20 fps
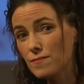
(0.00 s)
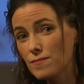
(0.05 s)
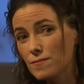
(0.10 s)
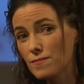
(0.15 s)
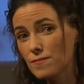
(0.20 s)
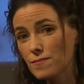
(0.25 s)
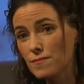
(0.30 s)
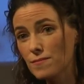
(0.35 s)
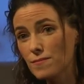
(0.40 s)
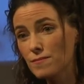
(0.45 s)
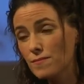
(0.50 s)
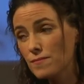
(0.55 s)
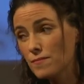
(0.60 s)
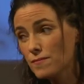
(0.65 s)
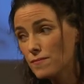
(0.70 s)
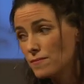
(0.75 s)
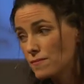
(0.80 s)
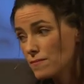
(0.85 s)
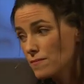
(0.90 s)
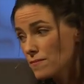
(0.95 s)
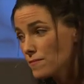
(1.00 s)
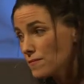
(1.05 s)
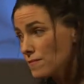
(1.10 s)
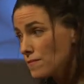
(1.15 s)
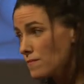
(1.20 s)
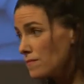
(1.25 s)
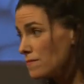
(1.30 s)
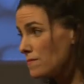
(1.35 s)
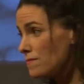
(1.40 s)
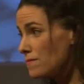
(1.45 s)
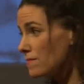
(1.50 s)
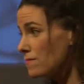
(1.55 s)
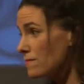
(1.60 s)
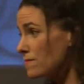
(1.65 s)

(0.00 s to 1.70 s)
(silence)